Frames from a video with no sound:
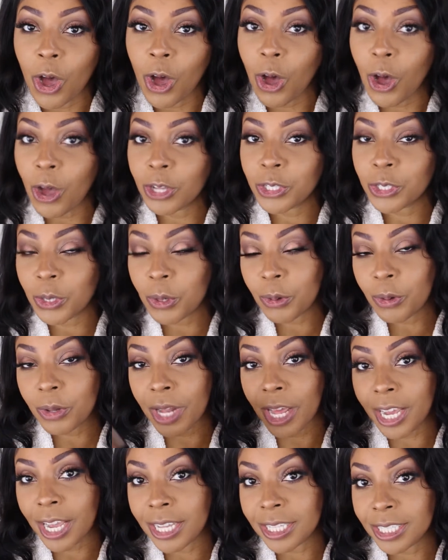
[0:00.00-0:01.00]
Also,
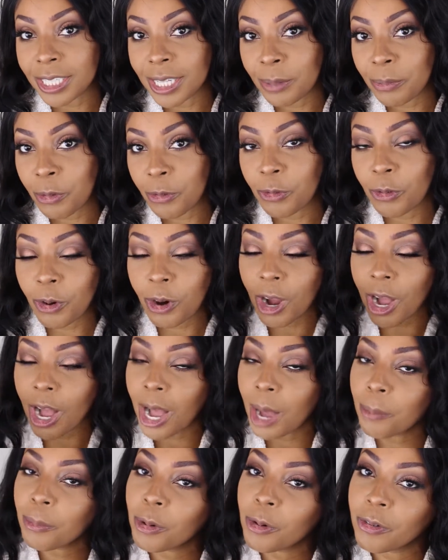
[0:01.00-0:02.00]
like I said before,
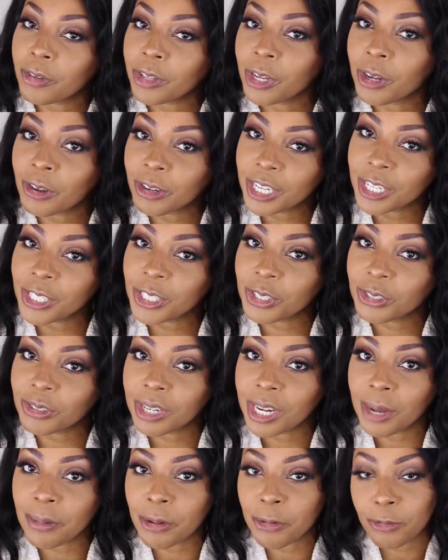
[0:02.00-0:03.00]
hop over there on
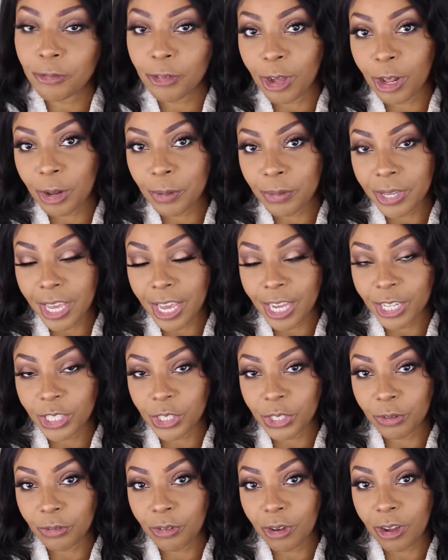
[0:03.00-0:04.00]
Instagram and follow me at
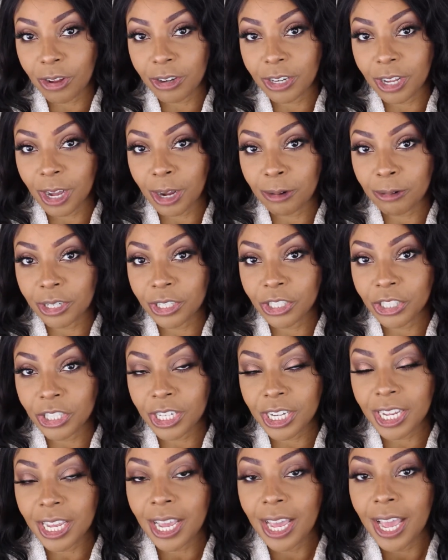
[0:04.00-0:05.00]

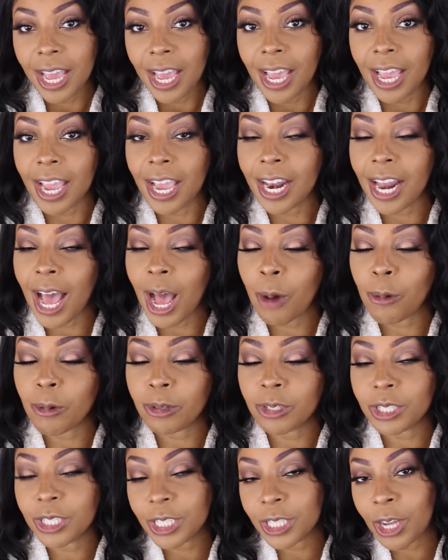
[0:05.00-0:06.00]
Shavonne.Richie, and I
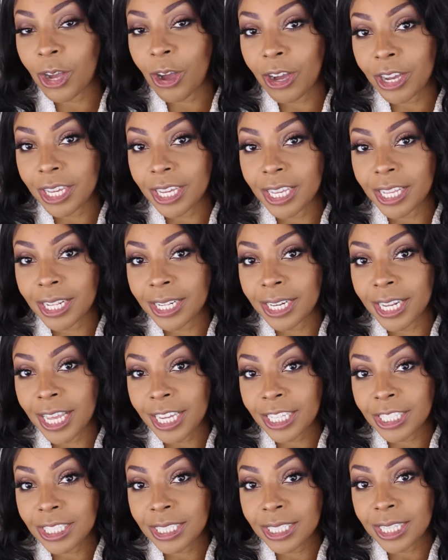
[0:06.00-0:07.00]
will see y'all again
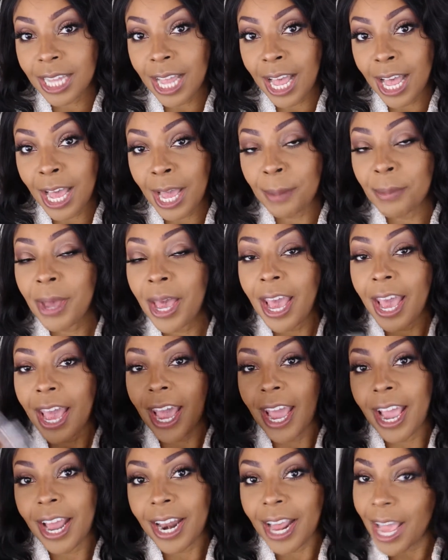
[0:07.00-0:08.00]
next time,
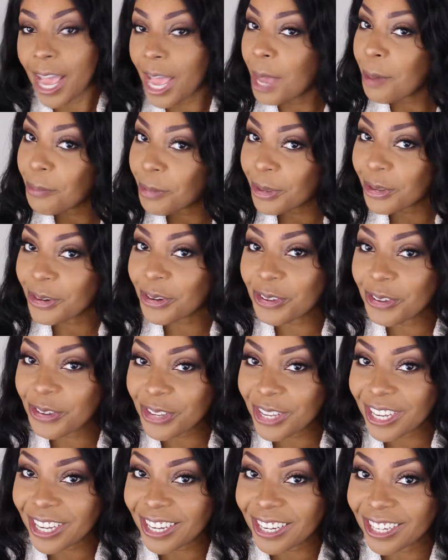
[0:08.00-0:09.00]
and Happy New
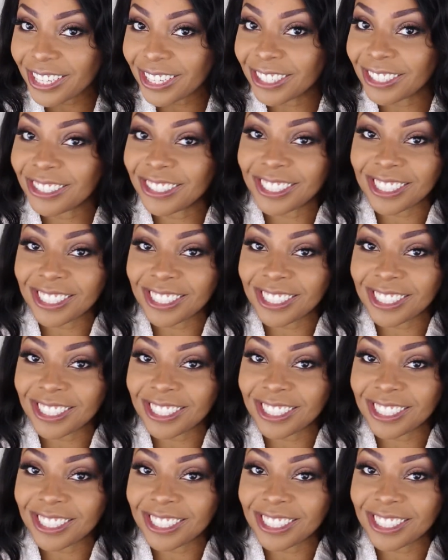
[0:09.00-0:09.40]
Year's.